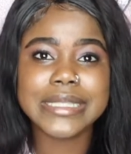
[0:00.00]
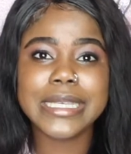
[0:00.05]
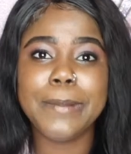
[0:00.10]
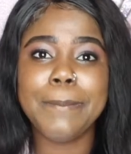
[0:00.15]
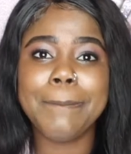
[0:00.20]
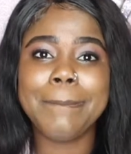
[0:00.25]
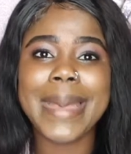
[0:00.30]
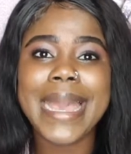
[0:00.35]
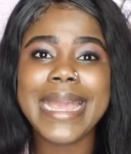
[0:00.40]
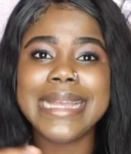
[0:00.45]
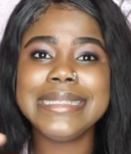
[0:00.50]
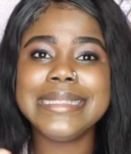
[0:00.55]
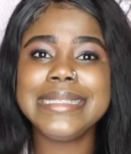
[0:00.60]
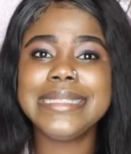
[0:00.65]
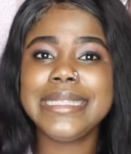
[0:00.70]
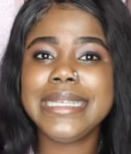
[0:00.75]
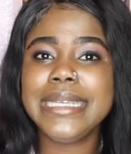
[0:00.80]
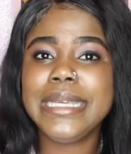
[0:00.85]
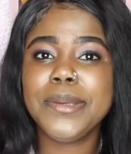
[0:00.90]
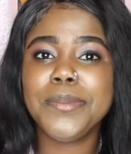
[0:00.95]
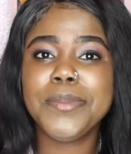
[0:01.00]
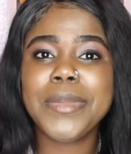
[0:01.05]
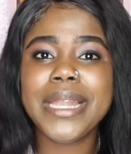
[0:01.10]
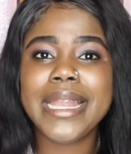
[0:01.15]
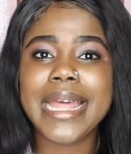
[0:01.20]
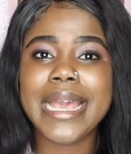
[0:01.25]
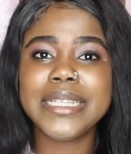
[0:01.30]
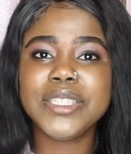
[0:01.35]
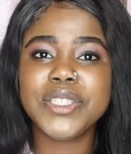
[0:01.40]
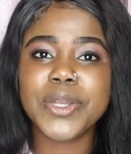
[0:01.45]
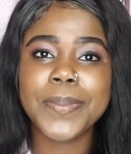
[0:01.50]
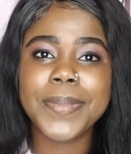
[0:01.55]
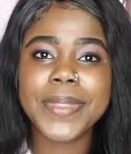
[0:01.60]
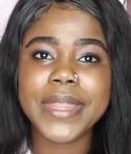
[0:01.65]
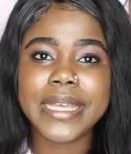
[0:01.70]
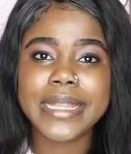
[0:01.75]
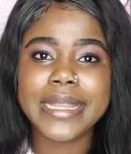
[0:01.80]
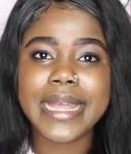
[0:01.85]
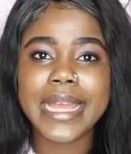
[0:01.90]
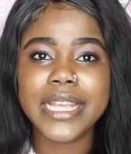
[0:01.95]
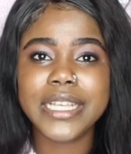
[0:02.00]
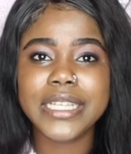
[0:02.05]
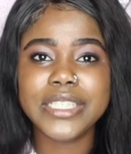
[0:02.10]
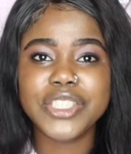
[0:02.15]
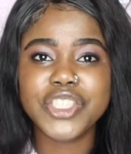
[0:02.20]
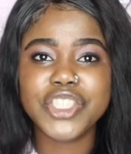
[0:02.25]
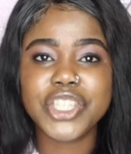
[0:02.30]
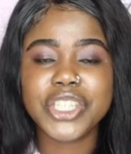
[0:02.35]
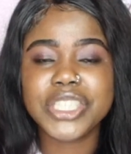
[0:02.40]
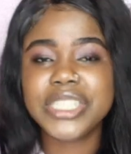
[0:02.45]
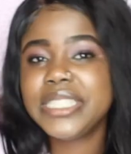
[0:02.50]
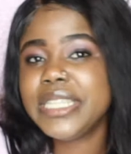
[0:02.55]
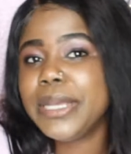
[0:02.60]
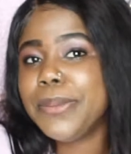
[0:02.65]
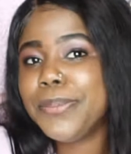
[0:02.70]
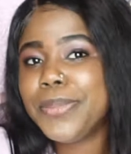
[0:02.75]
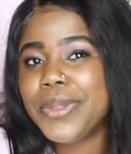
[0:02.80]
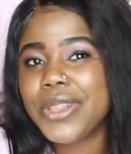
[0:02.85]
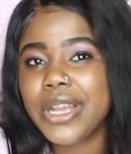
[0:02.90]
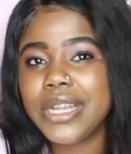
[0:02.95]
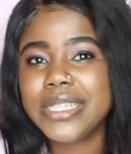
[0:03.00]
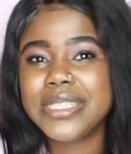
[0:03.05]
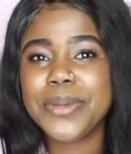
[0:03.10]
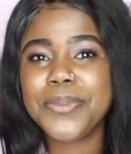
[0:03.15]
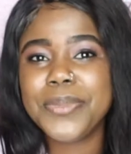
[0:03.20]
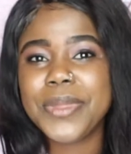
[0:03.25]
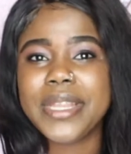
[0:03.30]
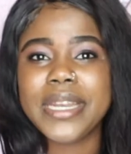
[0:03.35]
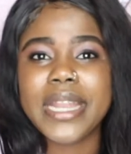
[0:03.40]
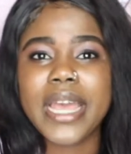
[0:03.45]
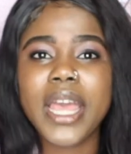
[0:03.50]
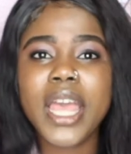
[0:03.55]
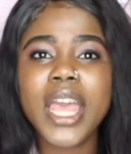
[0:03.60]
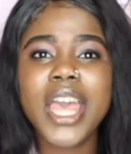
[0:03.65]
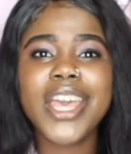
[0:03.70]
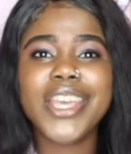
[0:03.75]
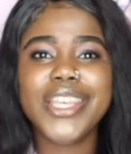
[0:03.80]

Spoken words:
It might seem like something that is just simple or something that,